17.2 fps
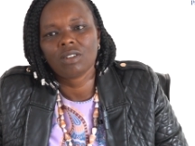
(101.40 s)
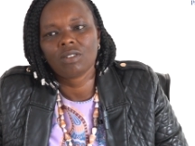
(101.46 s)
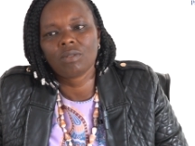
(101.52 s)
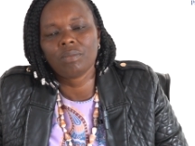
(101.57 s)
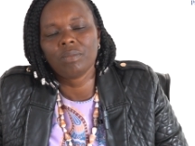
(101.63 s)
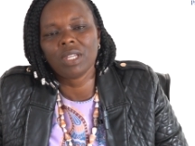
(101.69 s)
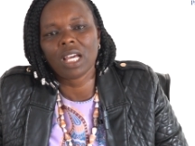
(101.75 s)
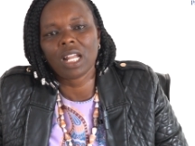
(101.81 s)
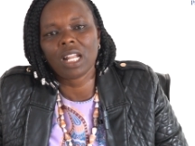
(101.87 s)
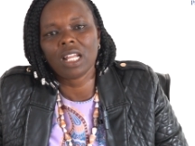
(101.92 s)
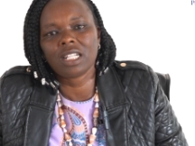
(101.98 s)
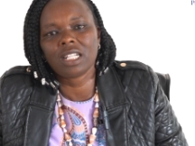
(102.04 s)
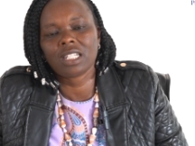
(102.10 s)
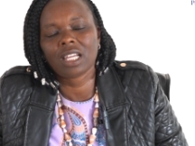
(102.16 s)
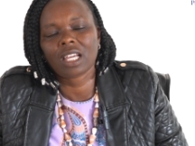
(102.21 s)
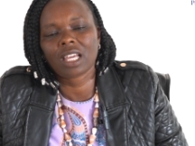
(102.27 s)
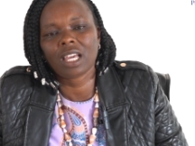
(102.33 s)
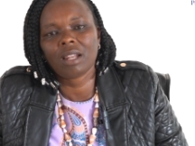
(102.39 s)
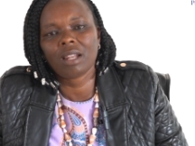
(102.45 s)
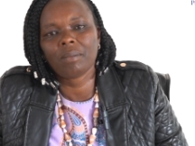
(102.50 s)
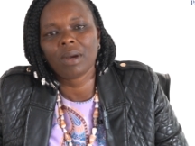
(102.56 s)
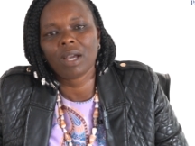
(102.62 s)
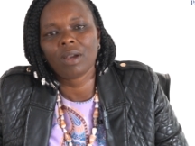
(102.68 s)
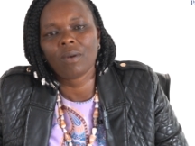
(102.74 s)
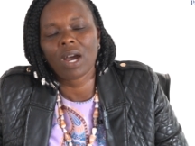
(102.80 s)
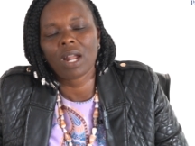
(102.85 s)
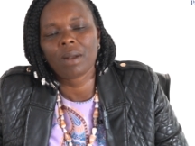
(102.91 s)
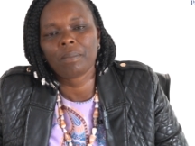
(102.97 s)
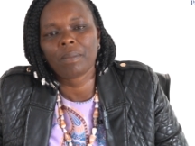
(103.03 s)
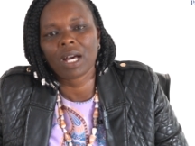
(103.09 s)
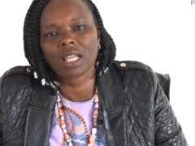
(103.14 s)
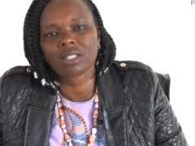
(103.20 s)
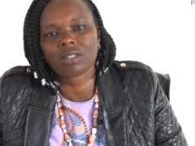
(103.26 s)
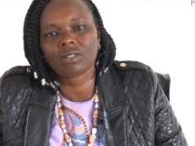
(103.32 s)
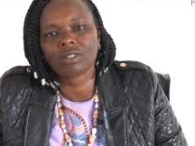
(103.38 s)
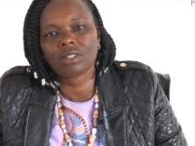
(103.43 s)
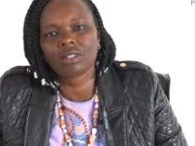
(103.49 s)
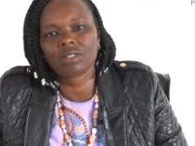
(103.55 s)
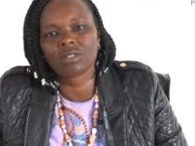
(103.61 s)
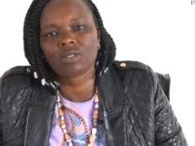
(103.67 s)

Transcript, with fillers: to be undertaken by one person.